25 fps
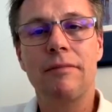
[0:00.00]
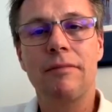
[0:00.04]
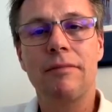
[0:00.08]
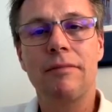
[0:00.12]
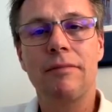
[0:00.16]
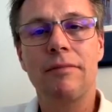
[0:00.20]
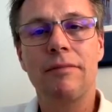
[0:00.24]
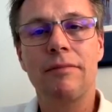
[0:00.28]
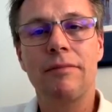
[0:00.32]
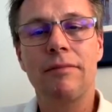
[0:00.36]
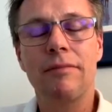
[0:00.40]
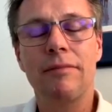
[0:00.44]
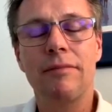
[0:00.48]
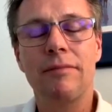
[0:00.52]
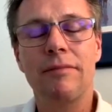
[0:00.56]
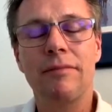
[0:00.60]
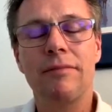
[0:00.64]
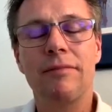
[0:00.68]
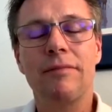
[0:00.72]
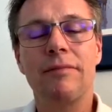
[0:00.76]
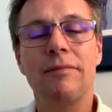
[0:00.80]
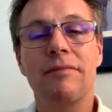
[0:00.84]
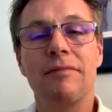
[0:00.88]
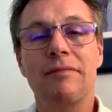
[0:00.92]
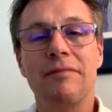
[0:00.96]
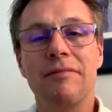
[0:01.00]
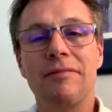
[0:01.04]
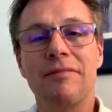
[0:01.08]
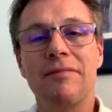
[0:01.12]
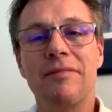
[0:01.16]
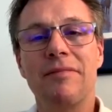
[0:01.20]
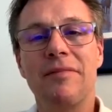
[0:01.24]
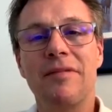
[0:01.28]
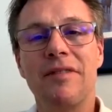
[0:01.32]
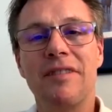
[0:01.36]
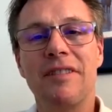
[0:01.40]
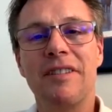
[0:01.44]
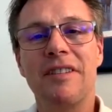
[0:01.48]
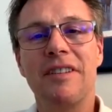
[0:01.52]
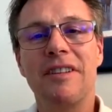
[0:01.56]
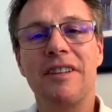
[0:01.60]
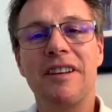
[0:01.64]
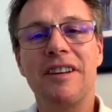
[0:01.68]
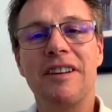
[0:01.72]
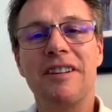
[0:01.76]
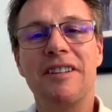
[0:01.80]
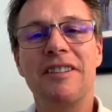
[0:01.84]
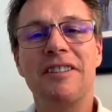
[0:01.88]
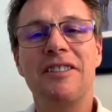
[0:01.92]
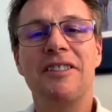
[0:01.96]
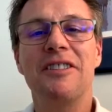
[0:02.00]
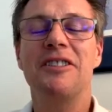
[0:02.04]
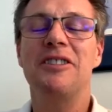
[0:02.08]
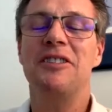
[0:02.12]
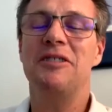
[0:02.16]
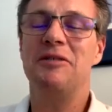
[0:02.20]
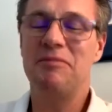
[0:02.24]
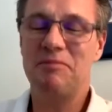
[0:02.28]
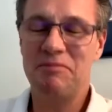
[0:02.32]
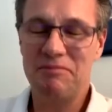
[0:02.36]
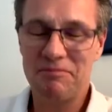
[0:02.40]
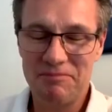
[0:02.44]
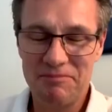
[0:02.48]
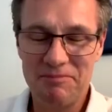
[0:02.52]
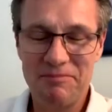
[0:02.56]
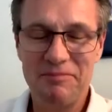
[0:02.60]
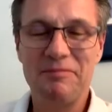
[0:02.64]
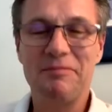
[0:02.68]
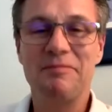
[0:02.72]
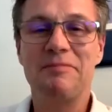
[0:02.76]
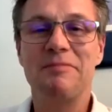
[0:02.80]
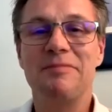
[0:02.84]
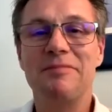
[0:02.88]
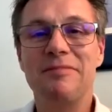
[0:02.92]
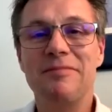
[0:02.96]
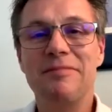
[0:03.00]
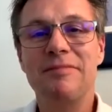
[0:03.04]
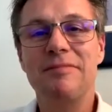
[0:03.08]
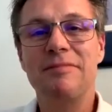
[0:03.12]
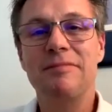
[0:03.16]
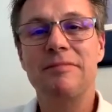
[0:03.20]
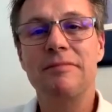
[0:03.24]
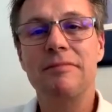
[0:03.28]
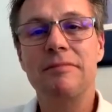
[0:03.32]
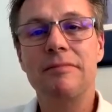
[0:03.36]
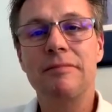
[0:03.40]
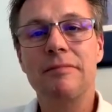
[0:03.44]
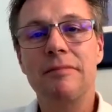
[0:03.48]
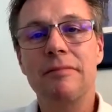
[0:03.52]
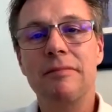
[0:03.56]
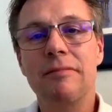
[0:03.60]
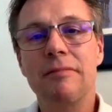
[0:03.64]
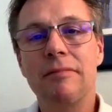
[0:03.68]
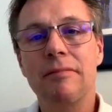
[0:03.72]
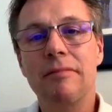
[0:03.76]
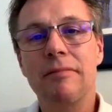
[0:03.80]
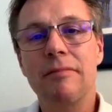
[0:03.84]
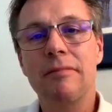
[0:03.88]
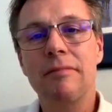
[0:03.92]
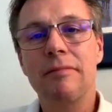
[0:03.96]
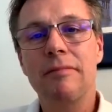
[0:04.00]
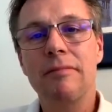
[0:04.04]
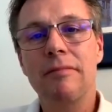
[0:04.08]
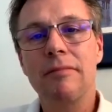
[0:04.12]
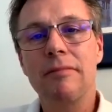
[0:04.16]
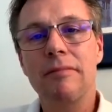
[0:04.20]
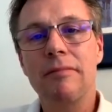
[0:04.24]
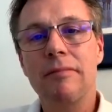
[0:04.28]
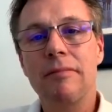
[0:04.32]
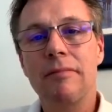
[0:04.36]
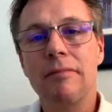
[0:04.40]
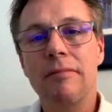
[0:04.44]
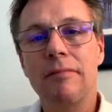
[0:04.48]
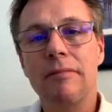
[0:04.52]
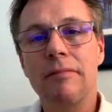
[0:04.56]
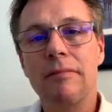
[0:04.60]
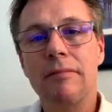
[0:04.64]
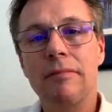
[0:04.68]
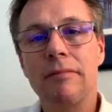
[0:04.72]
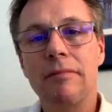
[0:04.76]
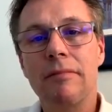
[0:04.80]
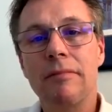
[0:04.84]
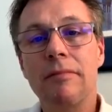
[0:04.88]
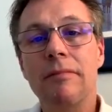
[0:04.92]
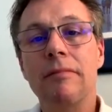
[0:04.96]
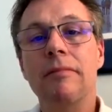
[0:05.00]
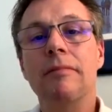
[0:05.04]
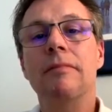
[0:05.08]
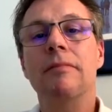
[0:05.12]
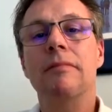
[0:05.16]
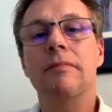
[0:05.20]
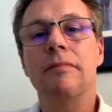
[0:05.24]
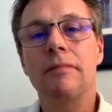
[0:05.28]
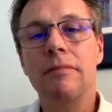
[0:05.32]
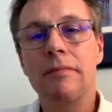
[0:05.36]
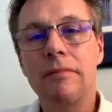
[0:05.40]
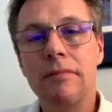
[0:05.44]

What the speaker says: [no speech]